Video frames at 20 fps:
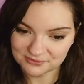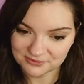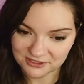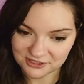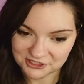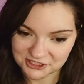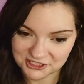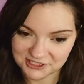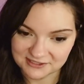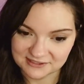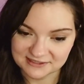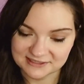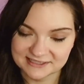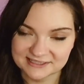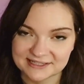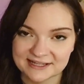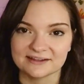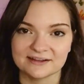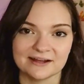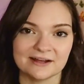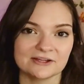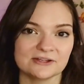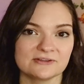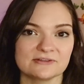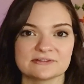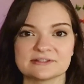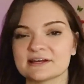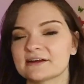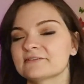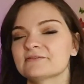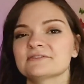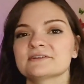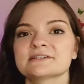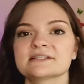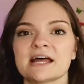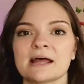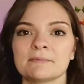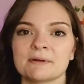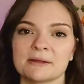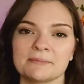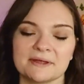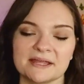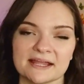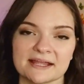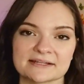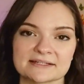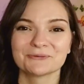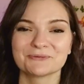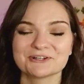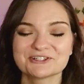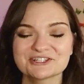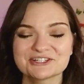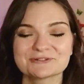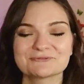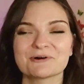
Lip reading: brushes that I use every time I paint, which is